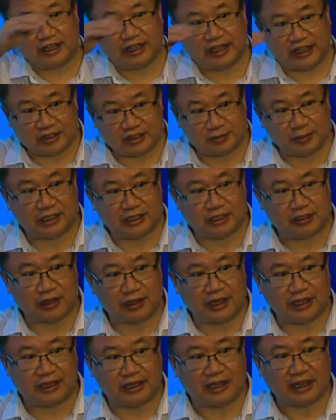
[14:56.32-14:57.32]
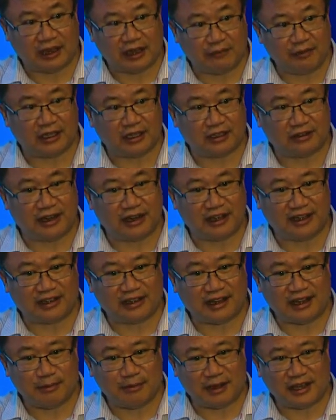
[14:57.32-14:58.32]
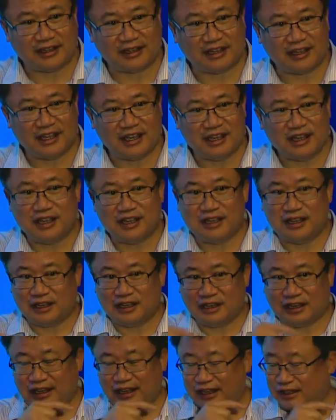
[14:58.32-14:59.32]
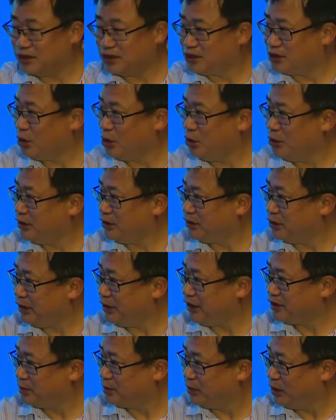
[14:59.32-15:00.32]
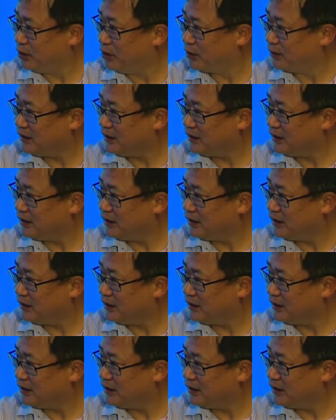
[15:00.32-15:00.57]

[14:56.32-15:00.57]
has been having a drying climate, as you saw in today's plot,